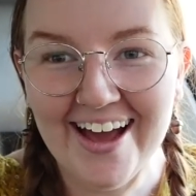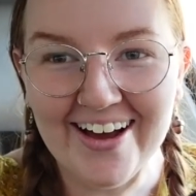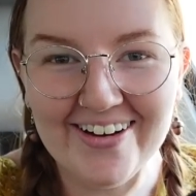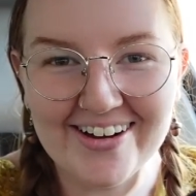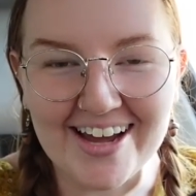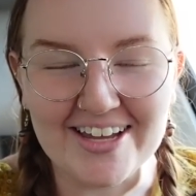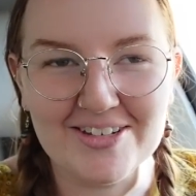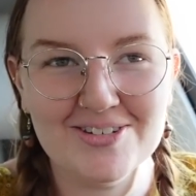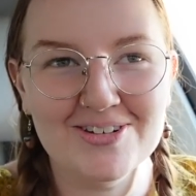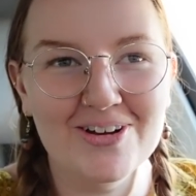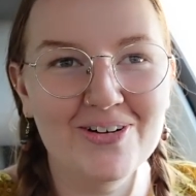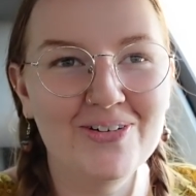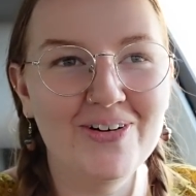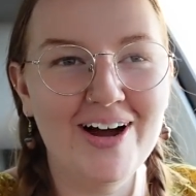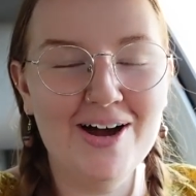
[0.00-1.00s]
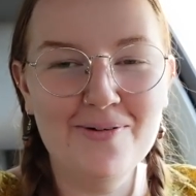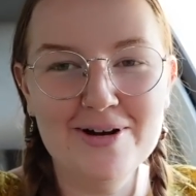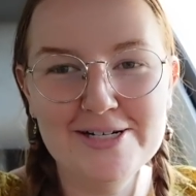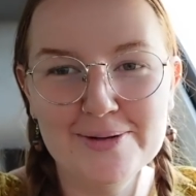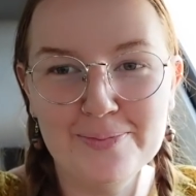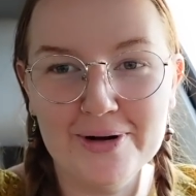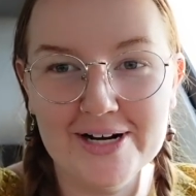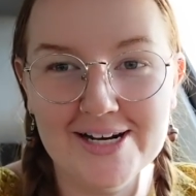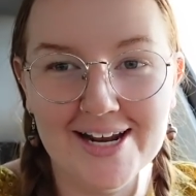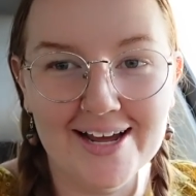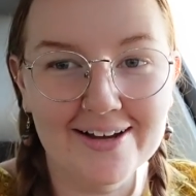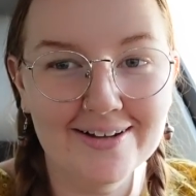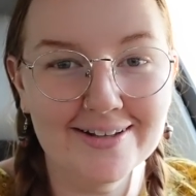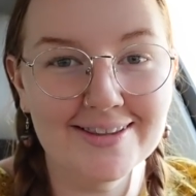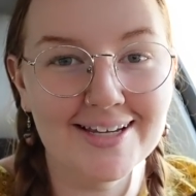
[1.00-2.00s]
Okay, so I went to Pretty
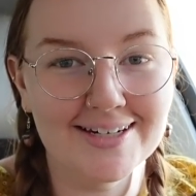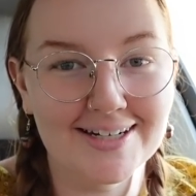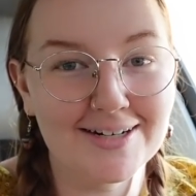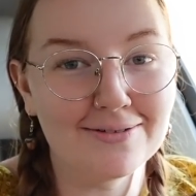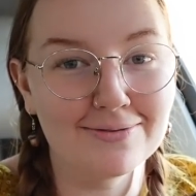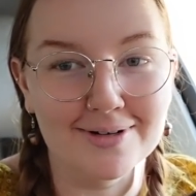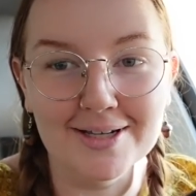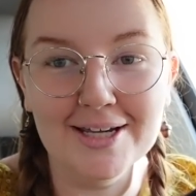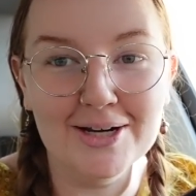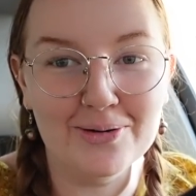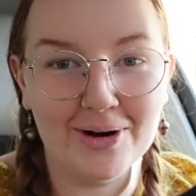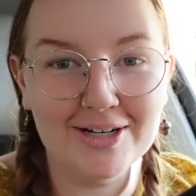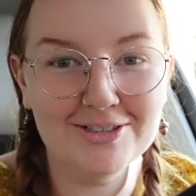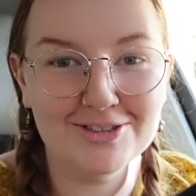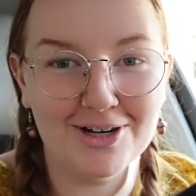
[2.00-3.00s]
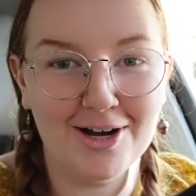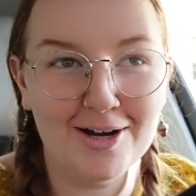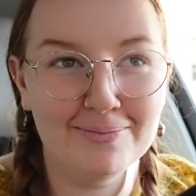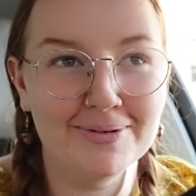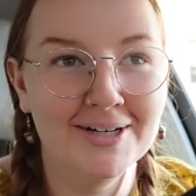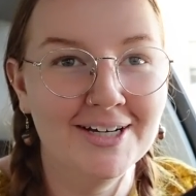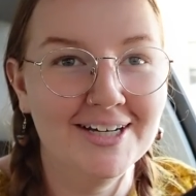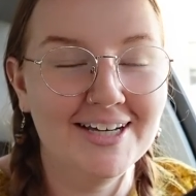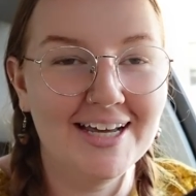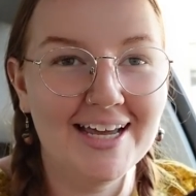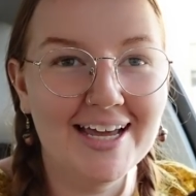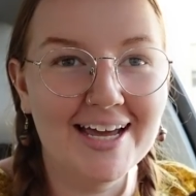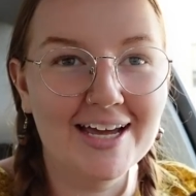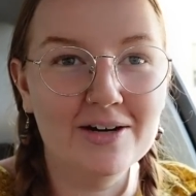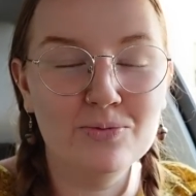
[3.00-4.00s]
Nail. They did a really great job
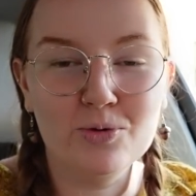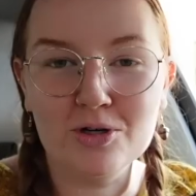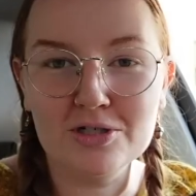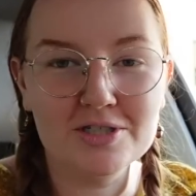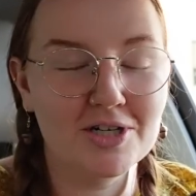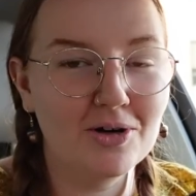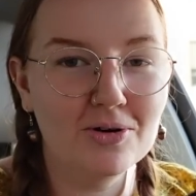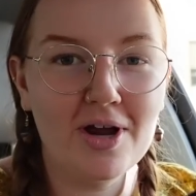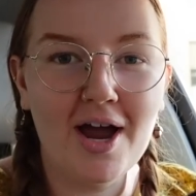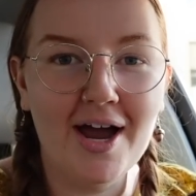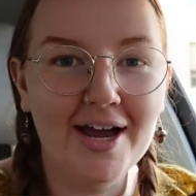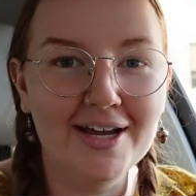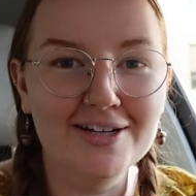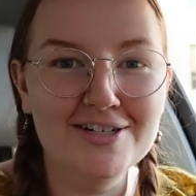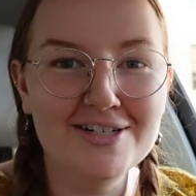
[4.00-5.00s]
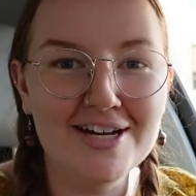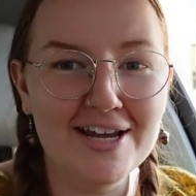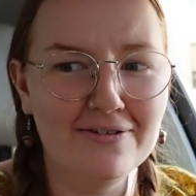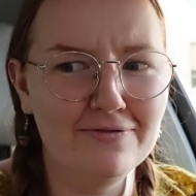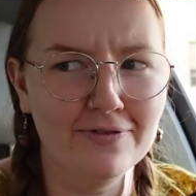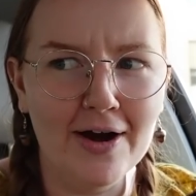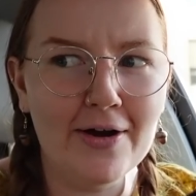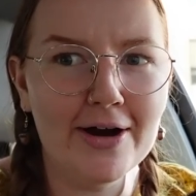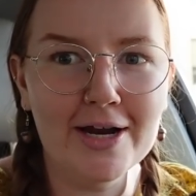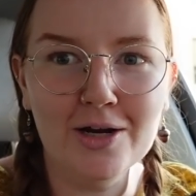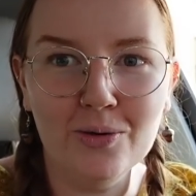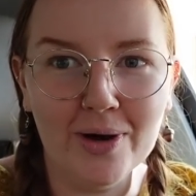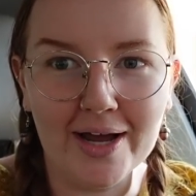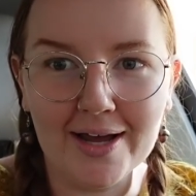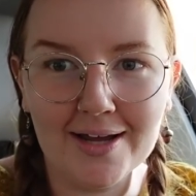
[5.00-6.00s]
and were so kind and very
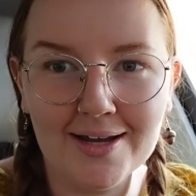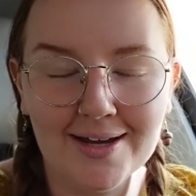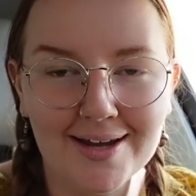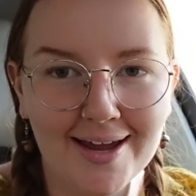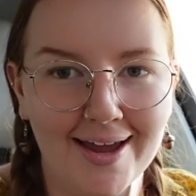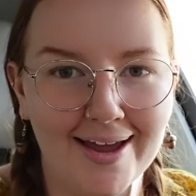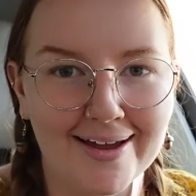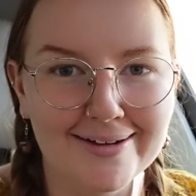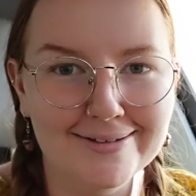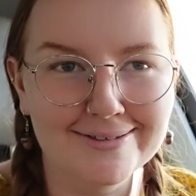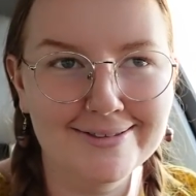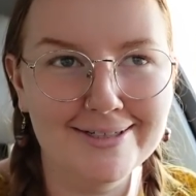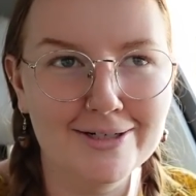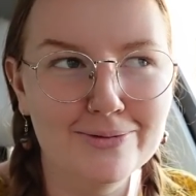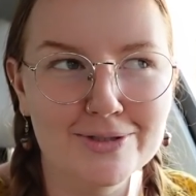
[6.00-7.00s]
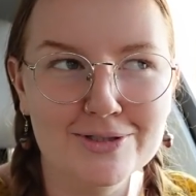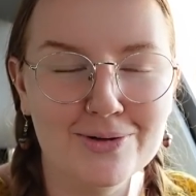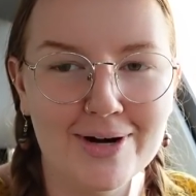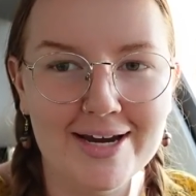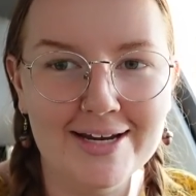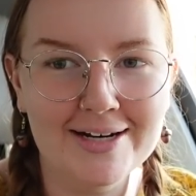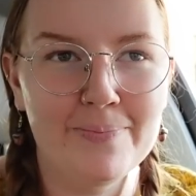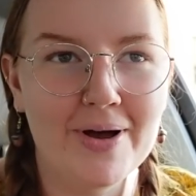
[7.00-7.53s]
quick and it was great.